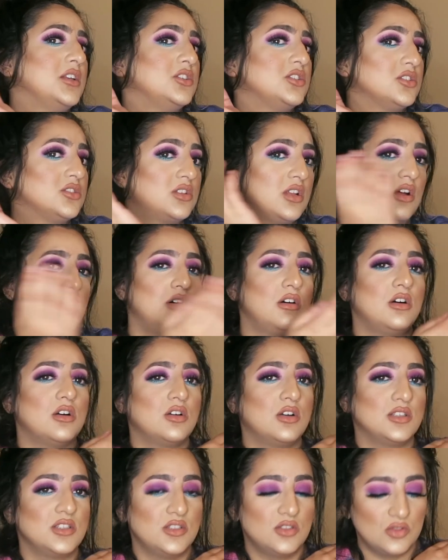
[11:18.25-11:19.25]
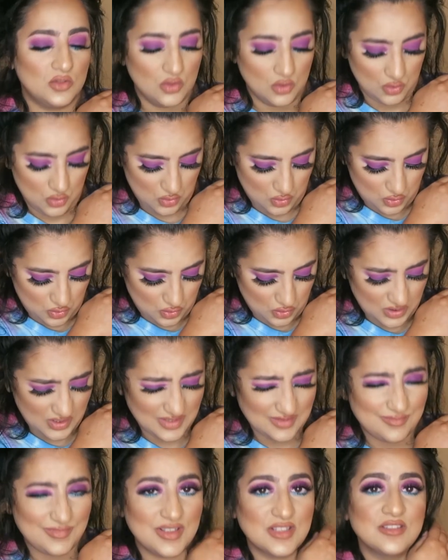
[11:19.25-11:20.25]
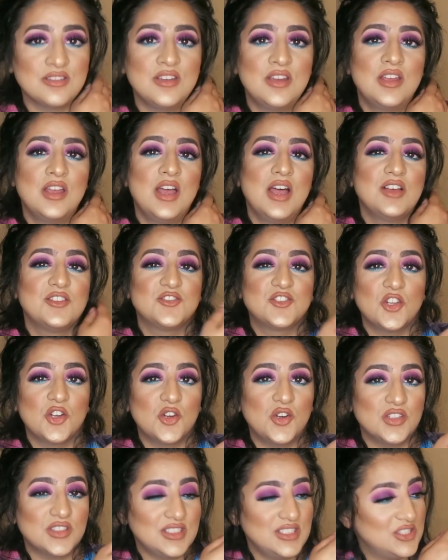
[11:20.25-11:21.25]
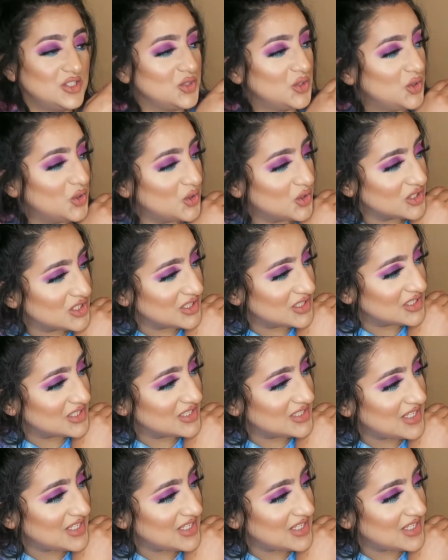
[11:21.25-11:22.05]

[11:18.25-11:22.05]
Just, oh, god, this, at, still got this gorgeous